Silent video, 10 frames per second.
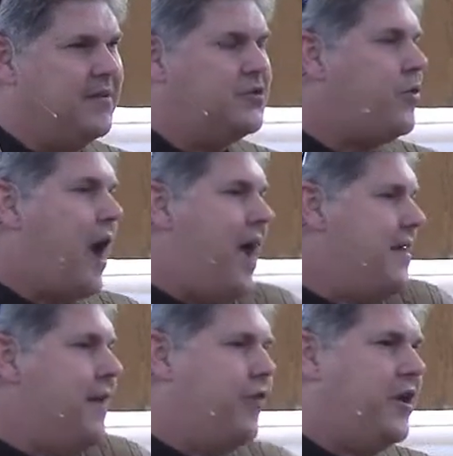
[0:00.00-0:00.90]
So God
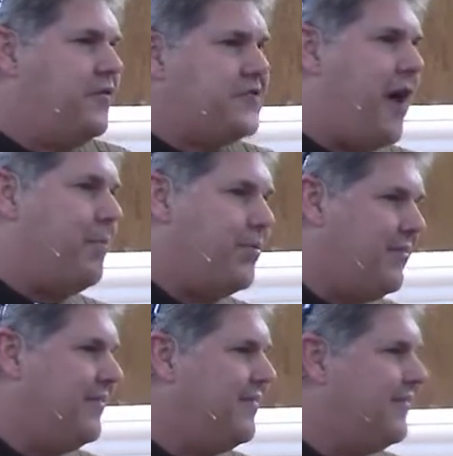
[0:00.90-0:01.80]
never gives up.
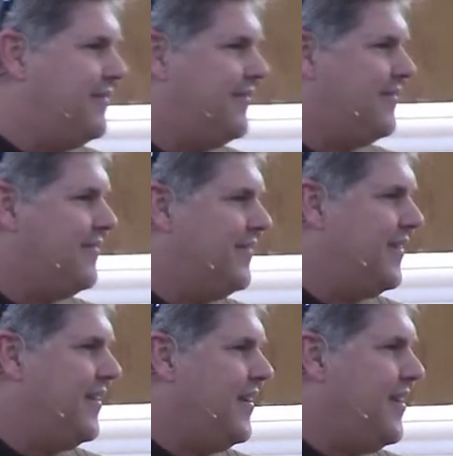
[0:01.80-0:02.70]

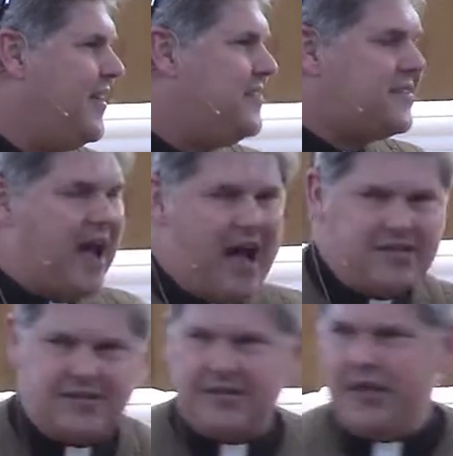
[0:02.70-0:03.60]
He's
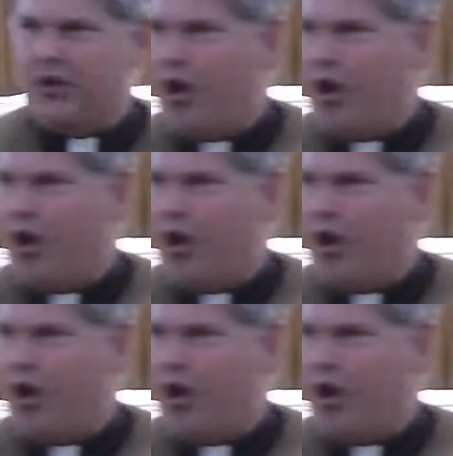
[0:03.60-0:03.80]
constantly